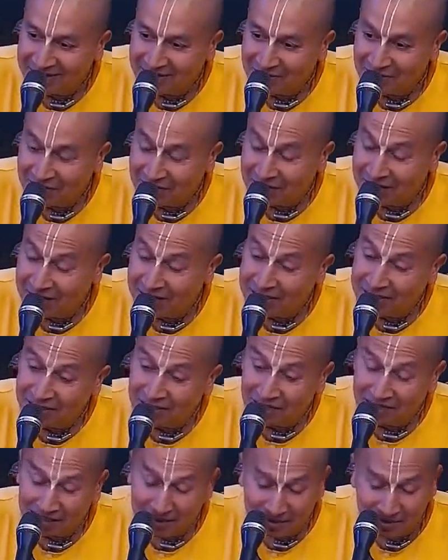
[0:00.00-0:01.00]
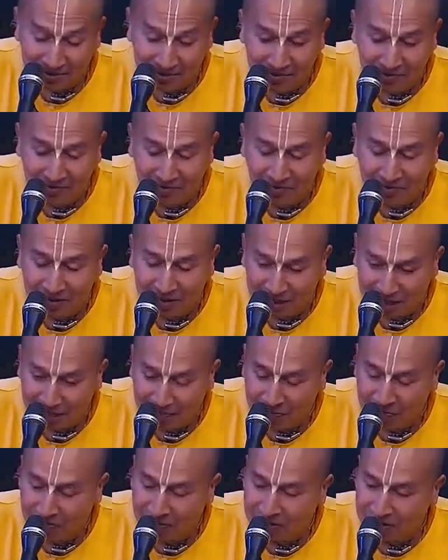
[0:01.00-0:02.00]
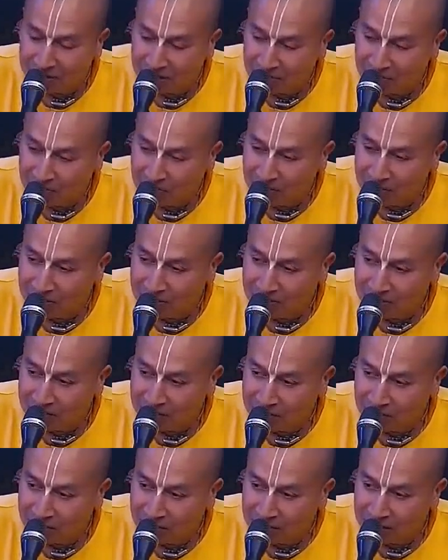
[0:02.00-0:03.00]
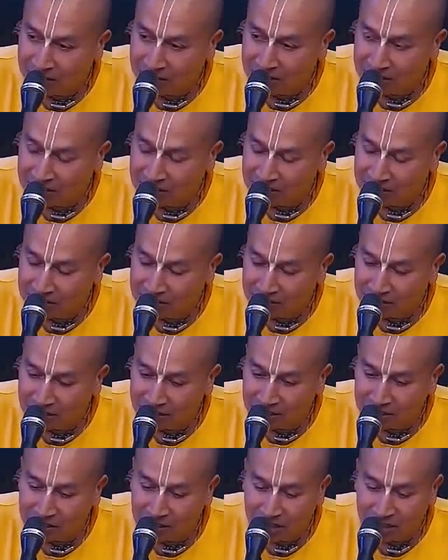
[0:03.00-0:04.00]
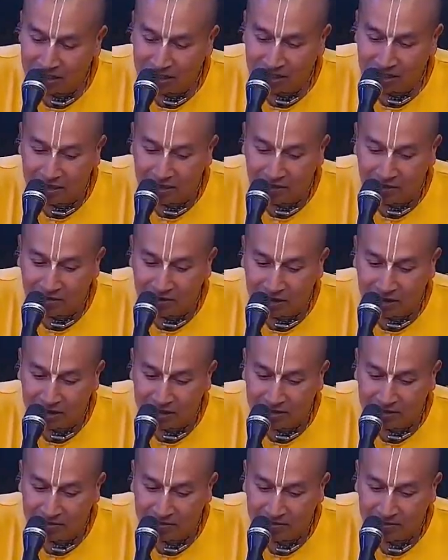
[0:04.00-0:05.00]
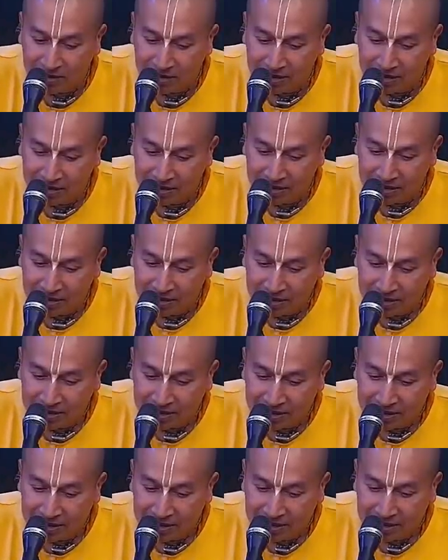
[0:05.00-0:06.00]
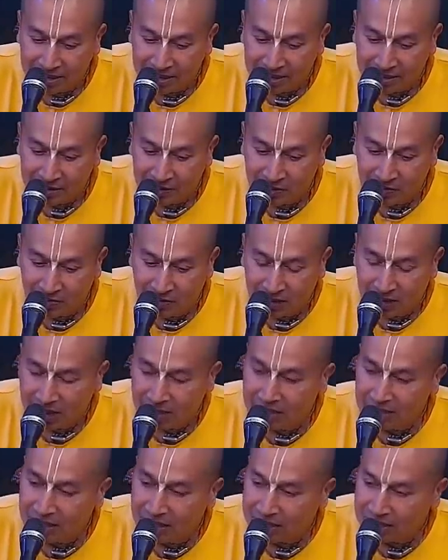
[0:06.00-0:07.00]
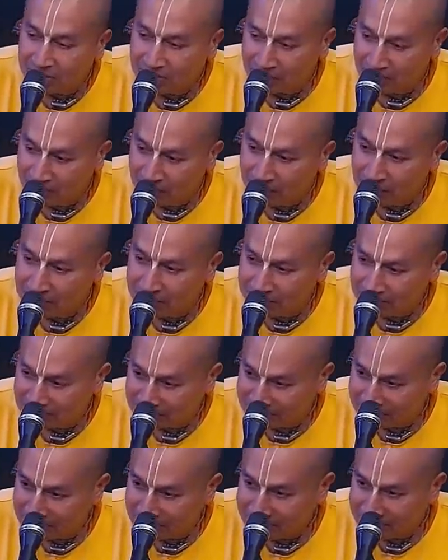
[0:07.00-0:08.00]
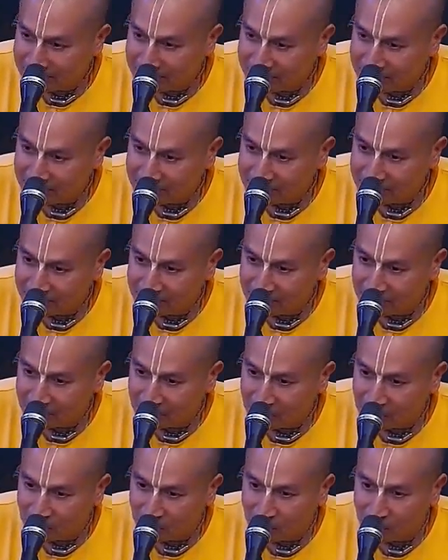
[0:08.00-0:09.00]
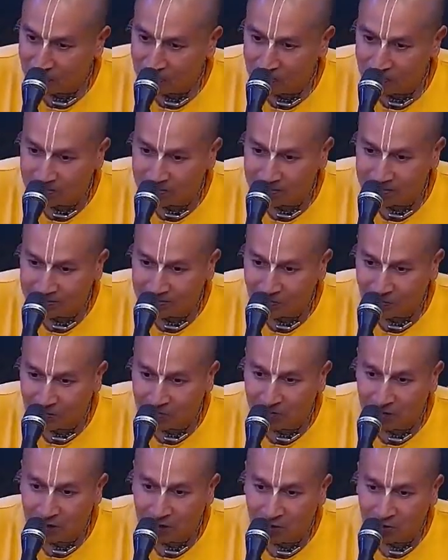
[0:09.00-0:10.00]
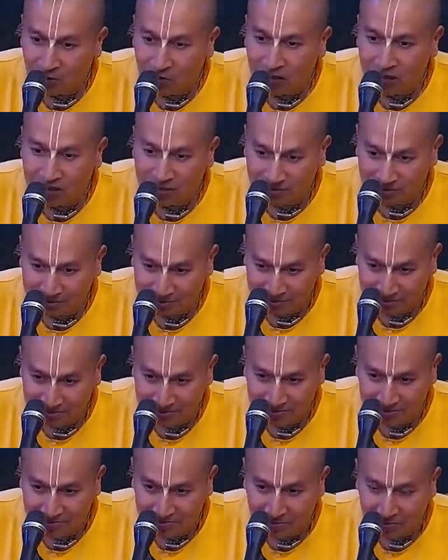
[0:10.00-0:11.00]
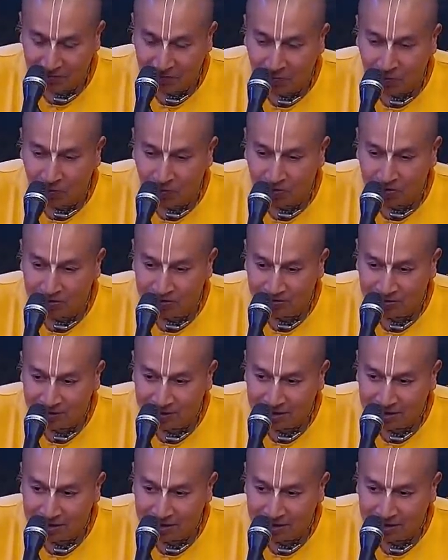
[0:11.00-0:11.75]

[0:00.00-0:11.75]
So then he came to the temple, met Maharaj and started chanting and all that. And so Maharaj asked my father, so what were you doing before?